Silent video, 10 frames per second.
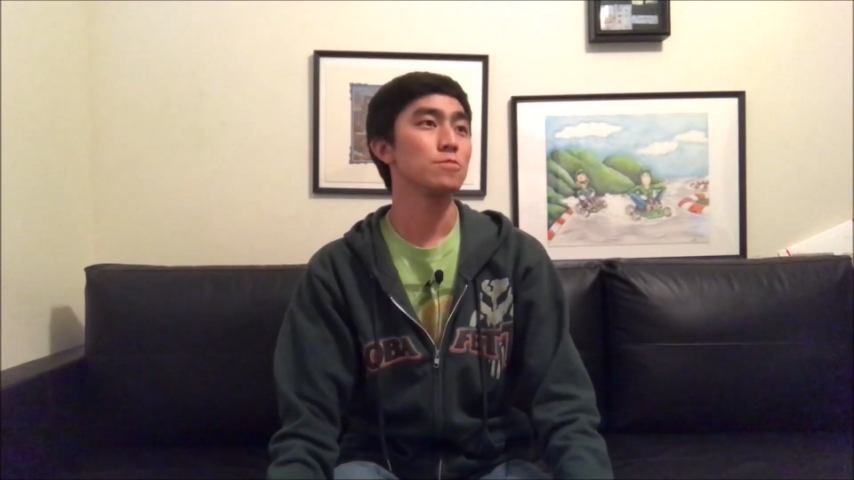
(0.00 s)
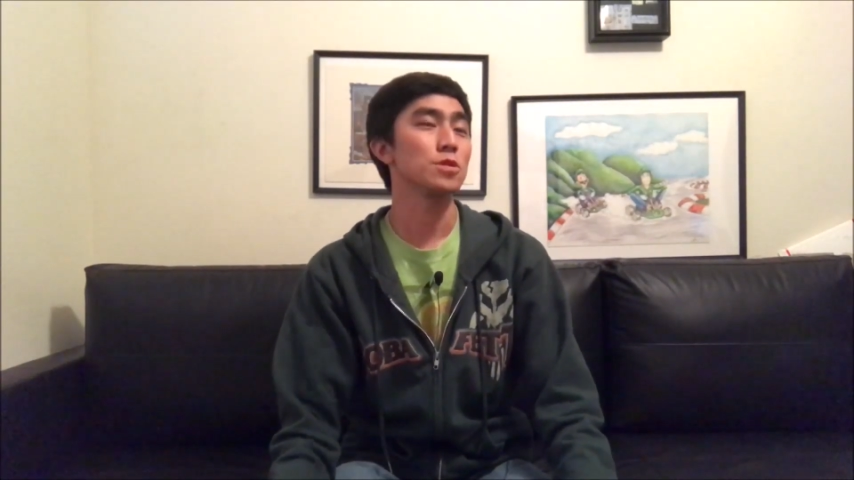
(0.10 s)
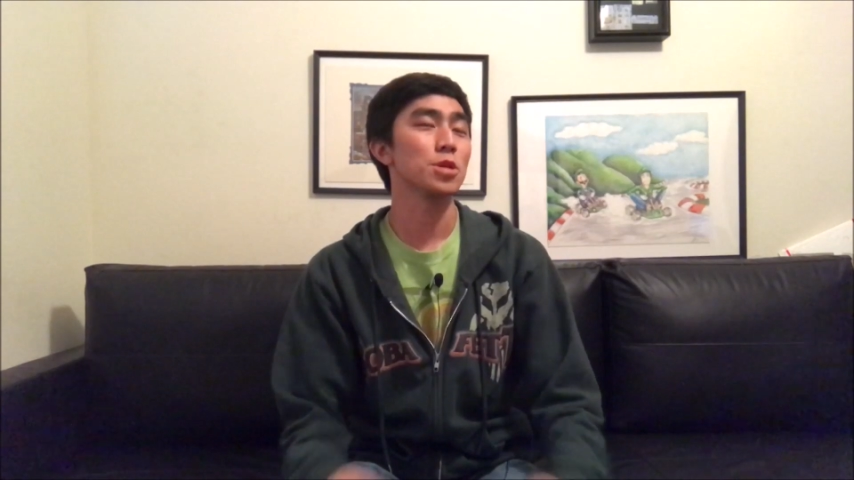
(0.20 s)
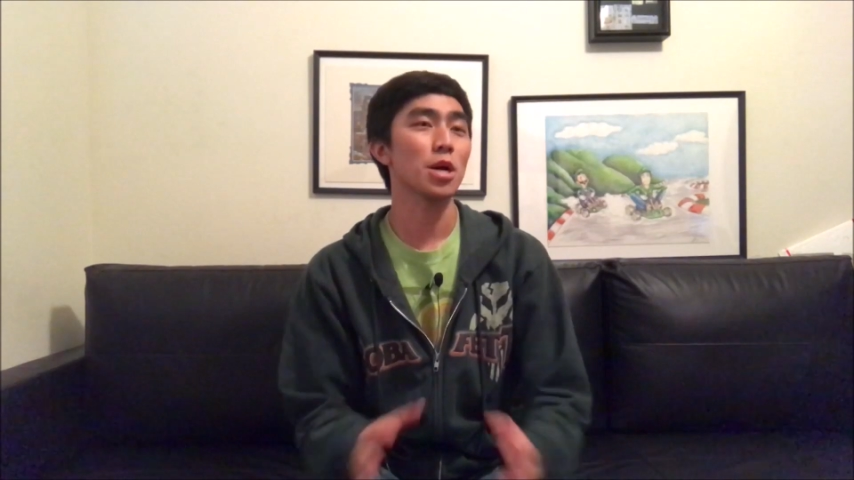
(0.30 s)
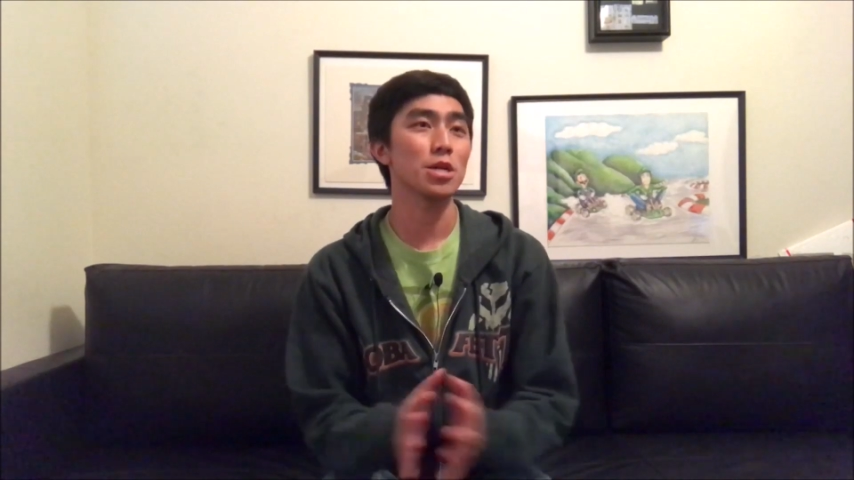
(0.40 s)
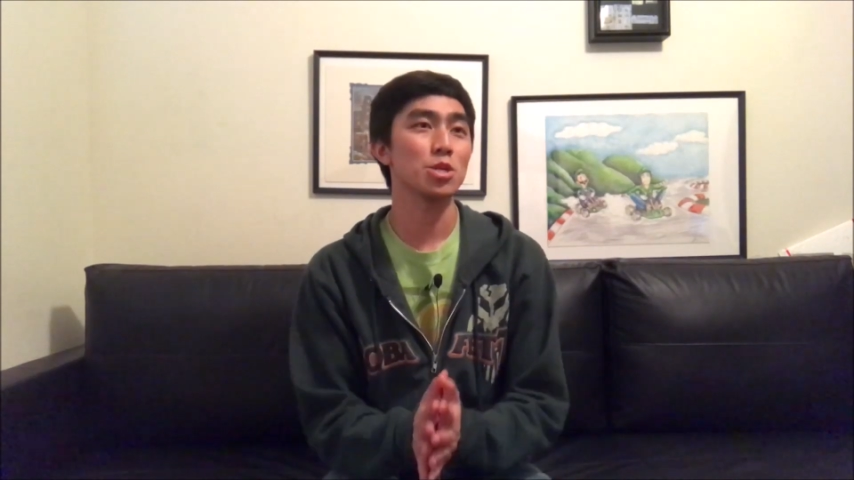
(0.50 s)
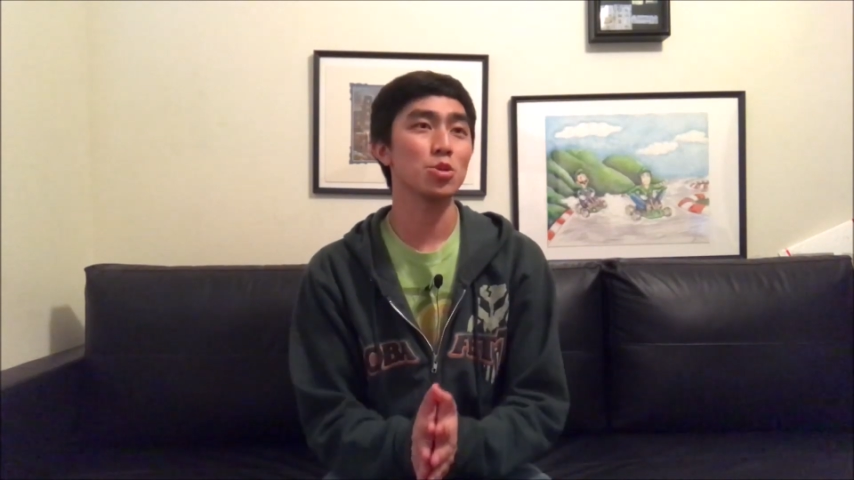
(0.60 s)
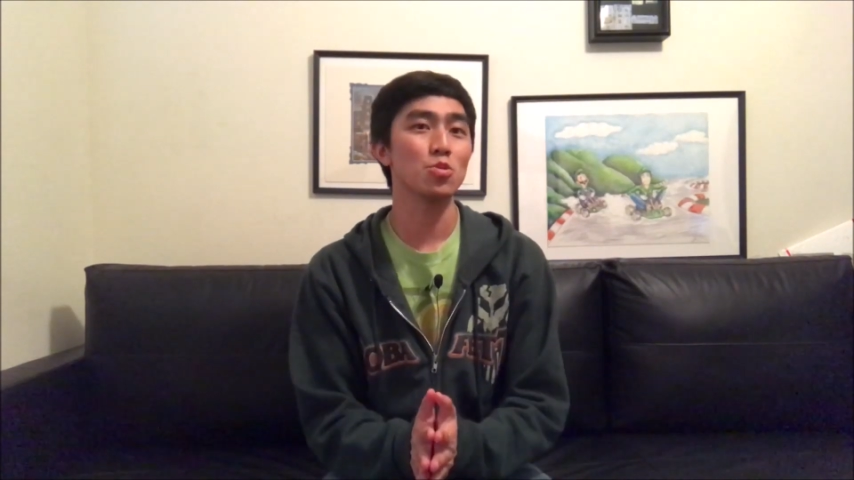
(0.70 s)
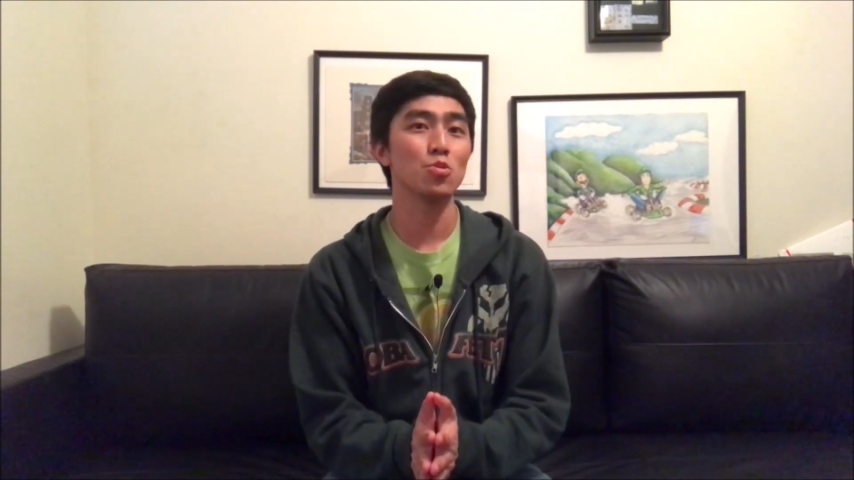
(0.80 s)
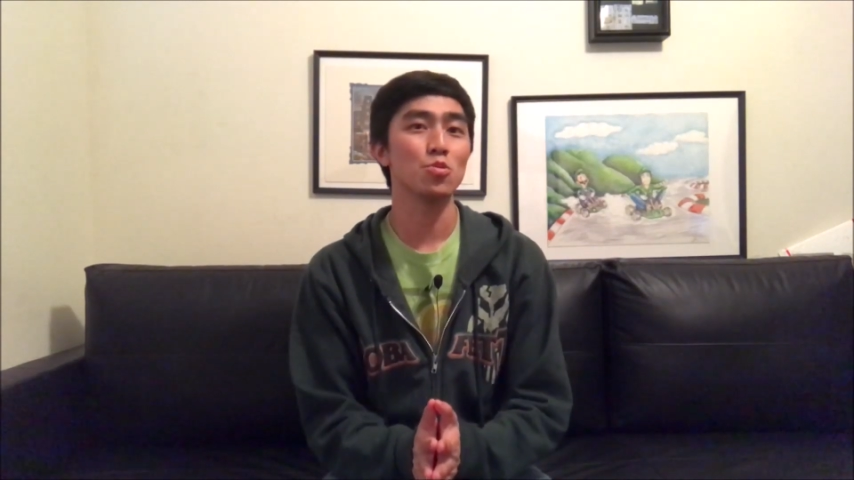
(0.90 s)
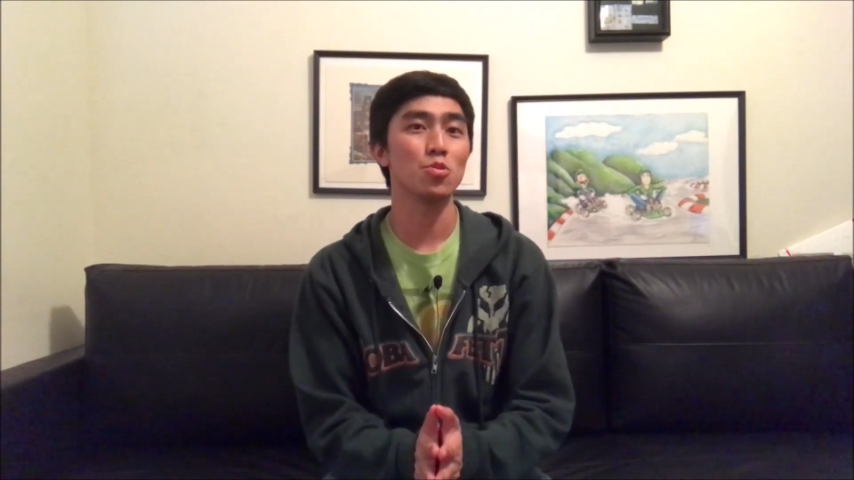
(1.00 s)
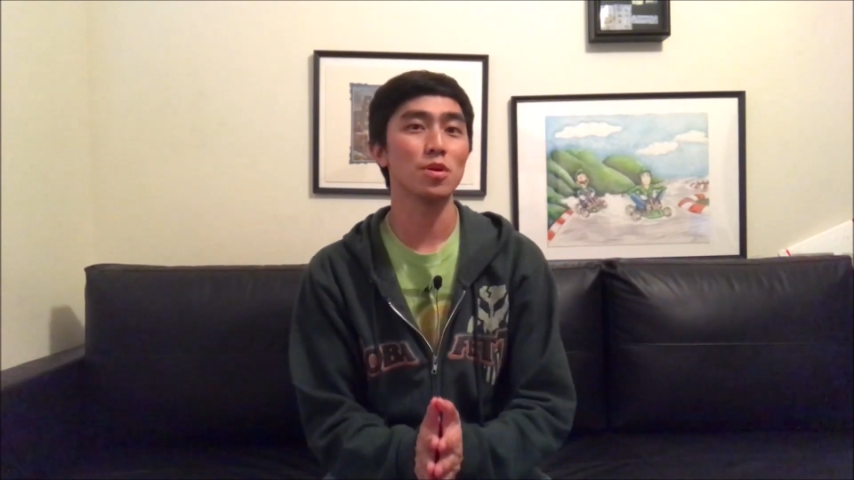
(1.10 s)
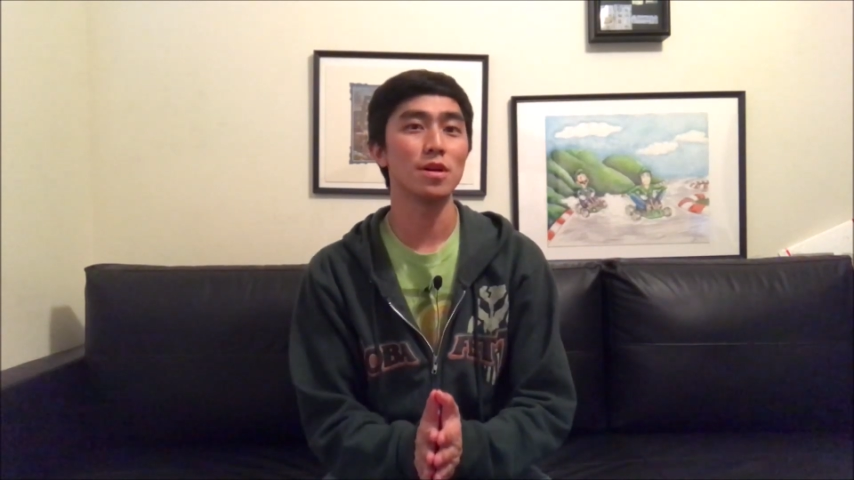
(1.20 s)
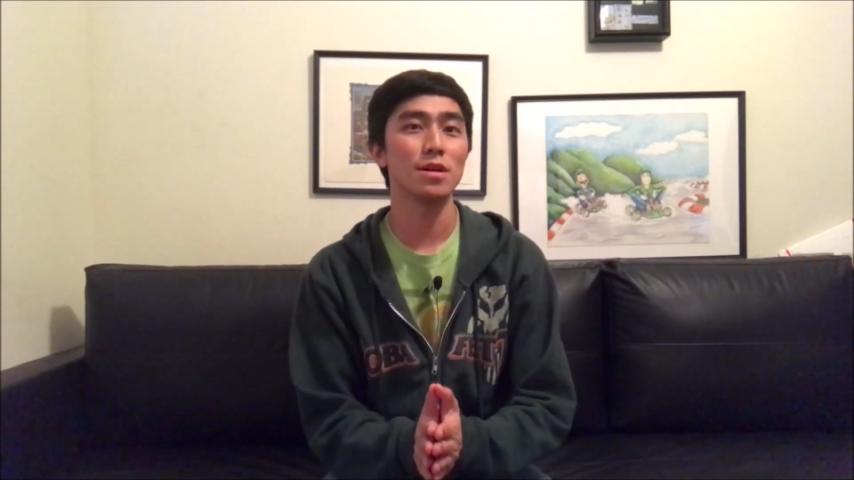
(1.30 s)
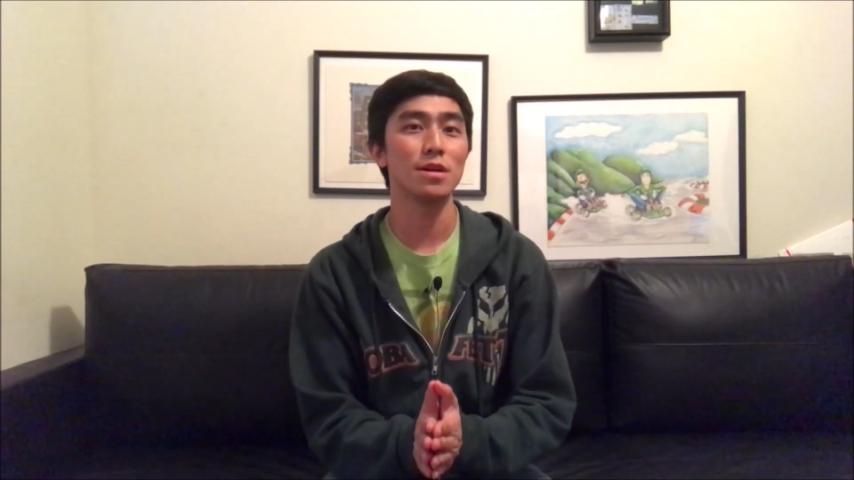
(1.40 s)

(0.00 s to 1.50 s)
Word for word: We're trying to